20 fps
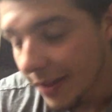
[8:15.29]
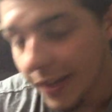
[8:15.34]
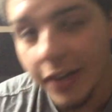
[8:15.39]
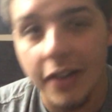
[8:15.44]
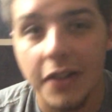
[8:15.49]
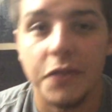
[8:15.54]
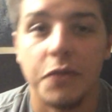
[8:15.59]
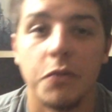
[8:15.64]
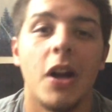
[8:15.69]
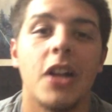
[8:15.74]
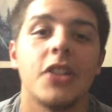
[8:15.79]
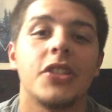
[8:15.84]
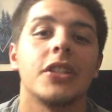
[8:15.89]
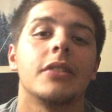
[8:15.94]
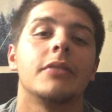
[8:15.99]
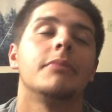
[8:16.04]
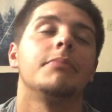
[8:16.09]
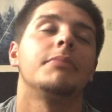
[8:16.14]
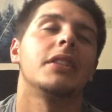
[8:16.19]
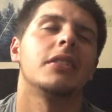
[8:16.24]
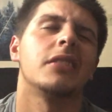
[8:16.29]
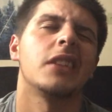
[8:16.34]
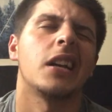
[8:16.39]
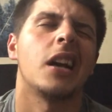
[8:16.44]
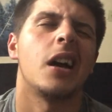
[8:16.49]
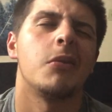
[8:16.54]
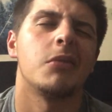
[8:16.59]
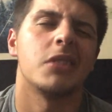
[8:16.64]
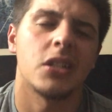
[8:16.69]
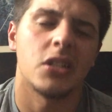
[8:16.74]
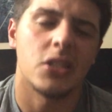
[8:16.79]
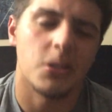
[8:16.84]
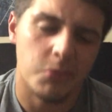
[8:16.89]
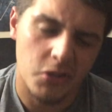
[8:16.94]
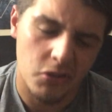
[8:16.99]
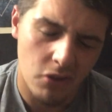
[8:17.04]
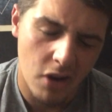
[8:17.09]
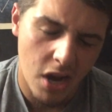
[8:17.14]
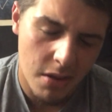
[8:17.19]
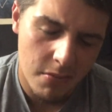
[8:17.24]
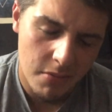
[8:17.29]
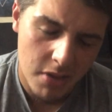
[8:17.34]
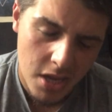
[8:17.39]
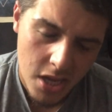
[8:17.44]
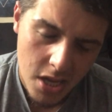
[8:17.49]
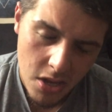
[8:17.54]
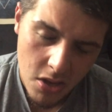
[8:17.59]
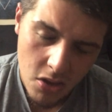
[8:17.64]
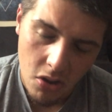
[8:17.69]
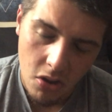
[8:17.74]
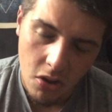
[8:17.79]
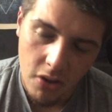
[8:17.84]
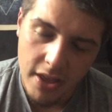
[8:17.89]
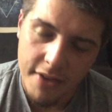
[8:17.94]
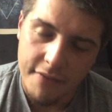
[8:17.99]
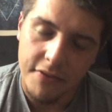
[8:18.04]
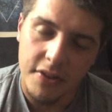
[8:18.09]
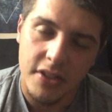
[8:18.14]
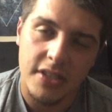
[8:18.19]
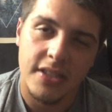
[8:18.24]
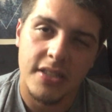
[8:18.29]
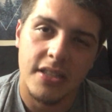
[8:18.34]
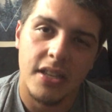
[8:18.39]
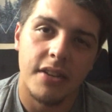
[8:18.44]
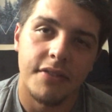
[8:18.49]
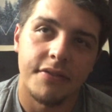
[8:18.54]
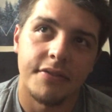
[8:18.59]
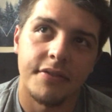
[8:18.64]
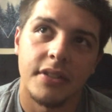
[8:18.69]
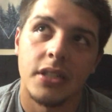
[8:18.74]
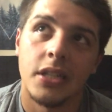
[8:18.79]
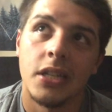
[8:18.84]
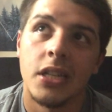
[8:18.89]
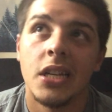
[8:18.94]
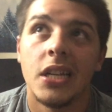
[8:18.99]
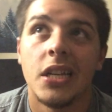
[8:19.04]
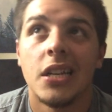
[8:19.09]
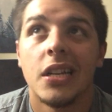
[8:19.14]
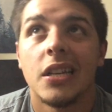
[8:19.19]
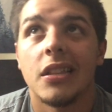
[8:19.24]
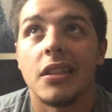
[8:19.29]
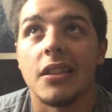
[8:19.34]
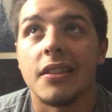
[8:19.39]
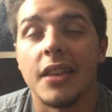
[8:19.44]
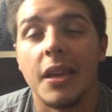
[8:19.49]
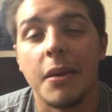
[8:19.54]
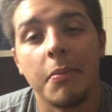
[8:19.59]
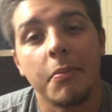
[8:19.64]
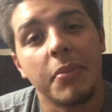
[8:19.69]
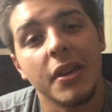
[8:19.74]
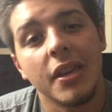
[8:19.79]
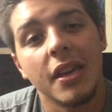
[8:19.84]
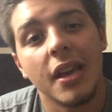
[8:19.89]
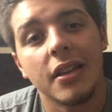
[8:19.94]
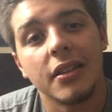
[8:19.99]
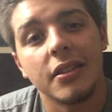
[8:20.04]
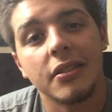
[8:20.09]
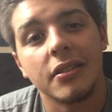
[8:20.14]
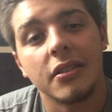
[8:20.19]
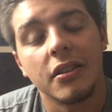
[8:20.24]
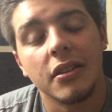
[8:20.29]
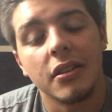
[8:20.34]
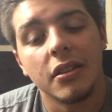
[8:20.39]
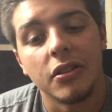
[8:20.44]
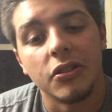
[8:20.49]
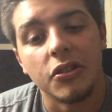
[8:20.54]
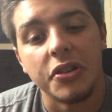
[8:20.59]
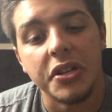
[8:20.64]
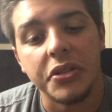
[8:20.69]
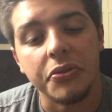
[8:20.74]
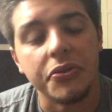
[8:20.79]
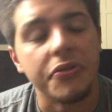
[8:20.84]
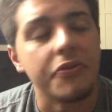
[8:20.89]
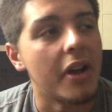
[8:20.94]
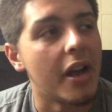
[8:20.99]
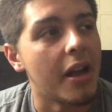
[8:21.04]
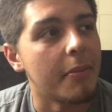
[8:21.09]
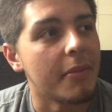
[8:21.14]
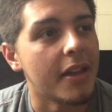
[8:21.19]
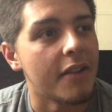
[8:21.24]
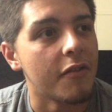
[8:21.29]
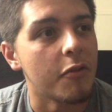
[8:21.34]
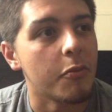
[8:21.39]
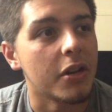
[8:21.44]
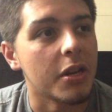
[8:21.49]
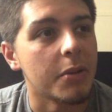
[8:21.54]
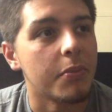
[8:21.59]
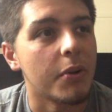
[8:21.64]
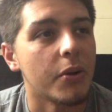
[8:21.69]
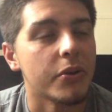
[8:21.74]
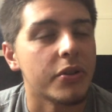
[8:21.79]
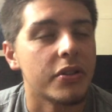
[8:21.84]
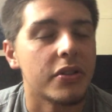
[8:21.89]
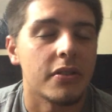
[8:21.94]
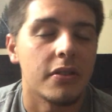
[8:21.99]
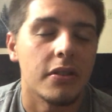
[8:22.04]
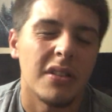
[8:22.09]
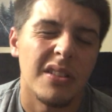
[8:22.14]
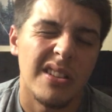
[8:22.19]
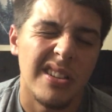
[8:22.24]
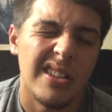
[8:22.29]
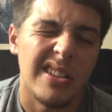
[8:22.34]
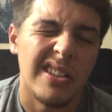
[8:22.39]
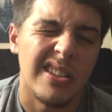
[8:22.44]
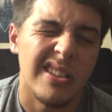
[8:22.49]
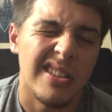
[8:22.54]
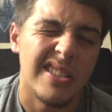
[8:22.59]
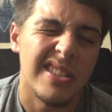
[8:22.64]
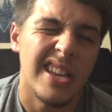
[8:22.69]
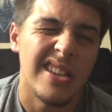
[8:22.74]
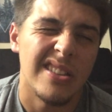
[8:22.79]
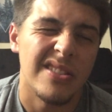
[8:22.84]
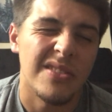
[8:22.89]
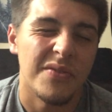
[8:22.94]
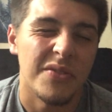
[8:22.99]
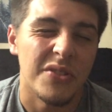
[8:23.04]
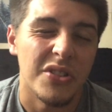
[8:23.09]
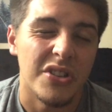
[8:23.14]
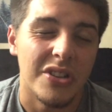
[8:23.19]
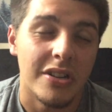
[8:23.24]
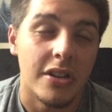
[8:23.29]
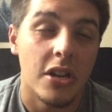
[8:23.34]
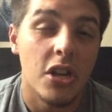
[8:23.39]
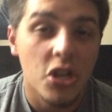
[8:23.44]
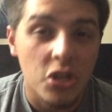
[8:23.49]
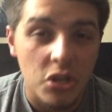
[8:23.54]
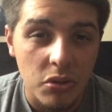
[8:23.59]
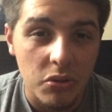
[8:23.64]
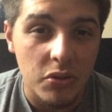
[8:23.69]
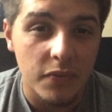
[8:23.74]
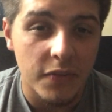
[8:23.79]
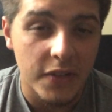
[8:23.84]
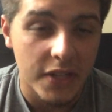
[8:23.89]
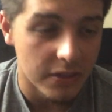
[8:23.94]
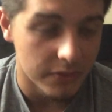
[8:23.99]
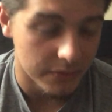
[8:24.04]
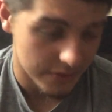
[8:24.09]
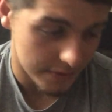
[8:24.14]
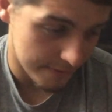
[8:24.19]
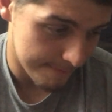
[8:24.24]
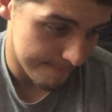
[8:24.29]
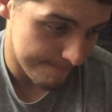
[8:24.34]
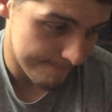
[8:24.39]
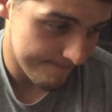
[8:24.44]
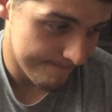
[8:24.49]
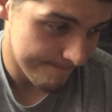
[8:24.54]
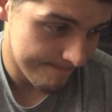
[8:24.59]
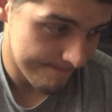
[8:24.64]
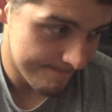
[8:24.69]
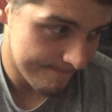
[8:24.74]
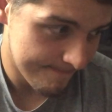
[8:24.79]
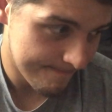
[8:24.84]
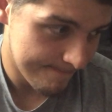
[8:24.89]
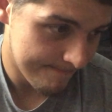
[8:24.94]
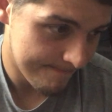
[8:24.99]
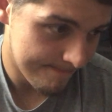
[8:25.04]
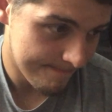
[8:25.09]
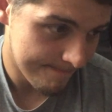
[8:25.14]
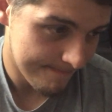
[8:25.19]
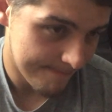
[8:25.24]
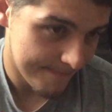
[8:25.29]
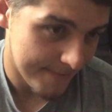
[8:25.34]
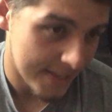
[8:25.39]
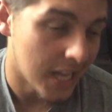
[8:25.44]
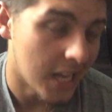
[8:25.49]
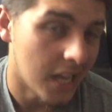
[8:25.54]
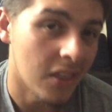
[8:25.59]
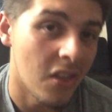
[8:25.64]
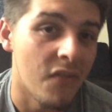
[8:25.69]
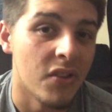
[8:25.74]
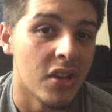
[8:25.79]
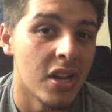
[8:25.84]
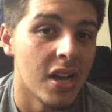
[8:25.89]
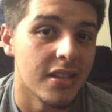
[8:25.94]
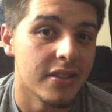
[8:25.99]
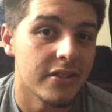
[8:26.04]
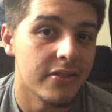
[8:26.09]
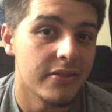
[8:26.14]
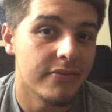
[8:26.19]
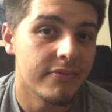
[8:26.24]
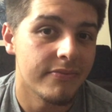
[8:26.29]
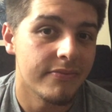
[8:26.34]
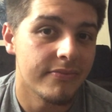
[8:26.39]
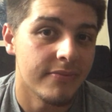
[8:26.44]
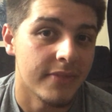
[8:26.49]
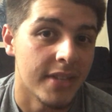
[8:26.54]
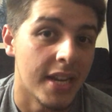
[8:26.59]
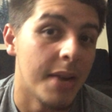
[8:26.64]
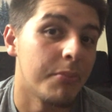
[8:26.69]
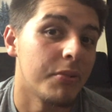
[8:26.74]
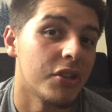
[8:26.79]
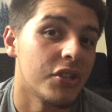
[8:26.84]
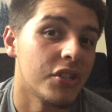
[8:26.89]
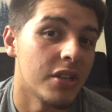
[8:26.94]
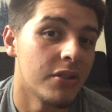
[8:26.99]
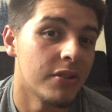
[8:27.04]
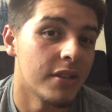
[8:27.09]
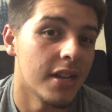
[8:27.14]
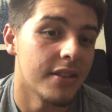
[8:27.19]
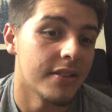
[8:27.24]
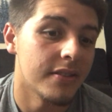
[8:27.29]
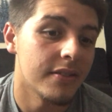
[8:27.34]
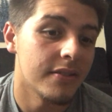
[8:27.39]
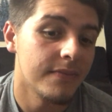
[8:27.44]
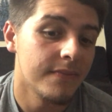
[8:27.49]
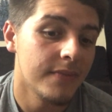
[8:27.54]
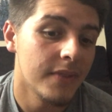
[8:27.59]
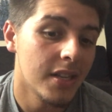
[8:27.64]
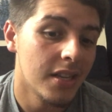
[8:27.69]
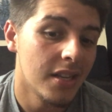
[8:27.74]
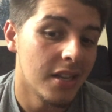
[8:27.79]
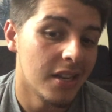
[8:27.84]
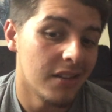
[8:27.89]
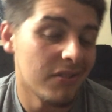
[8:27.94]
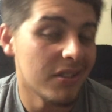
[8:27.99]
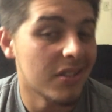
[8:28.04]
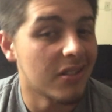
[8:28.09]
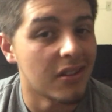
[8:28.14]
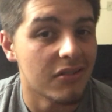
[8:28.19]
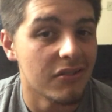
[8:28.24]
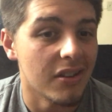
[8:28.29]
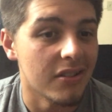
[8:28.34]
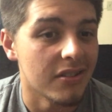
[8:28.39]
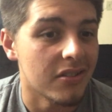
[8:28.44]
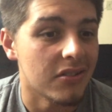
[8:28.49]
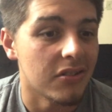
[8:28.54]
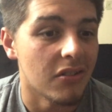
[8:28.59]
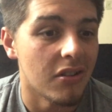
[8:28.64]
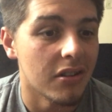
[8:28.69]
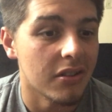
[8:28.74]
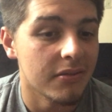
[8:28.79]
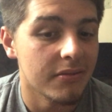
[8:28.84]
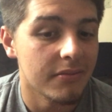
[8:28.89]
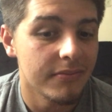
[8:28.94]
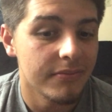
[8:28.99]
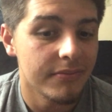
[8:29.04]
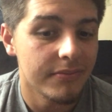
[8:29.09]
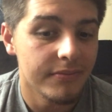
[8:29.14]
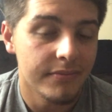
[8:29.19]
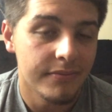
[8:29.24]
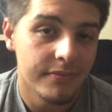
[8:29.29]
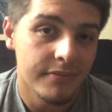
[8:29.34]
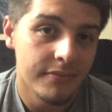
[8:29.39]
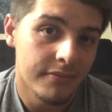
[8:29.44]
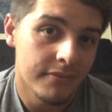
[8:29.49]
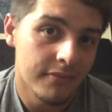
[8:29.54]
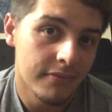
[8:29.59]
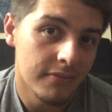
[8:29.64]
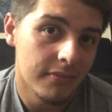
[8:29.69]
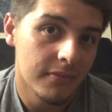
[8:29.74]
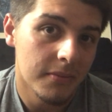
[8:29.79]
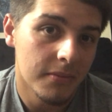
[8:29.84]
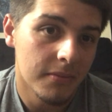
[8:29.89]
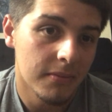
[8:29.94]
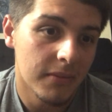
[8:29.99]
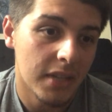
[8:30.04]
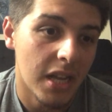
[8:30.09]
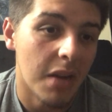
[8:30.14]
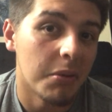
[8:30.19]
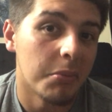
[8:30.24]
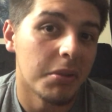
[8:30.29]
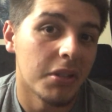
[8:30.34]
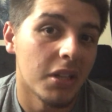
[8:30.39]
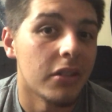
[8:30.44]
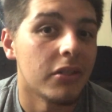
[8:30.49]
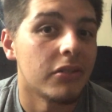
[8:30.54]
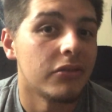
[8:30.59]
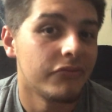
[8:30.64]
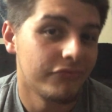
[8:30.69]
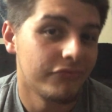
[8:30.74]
Thank you guys for watching. Please like, comment, share, and subscribe. All that fun stuff. The same BS nursery rhyme that everybody posts says for their YouTube videos. I love you guys, and I appreciate you guys. If you stuck around this long, comment below.